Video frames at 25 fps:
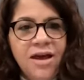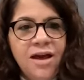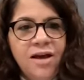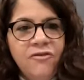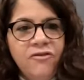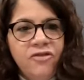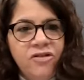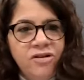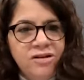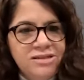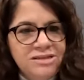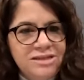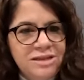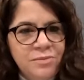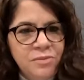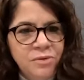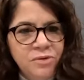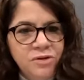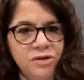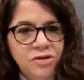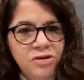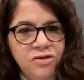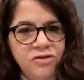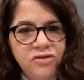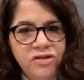for example,
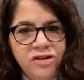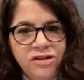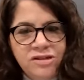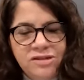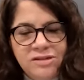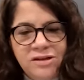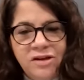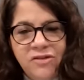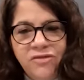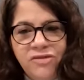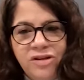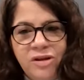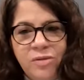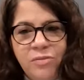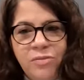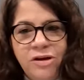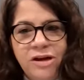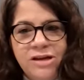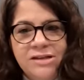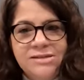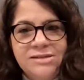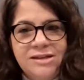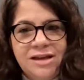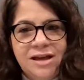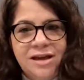the University of
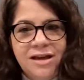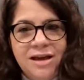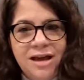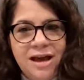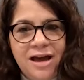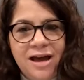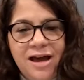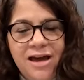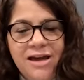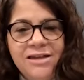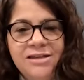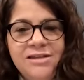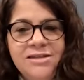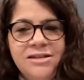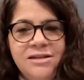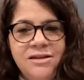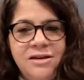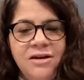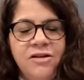Nebraska guide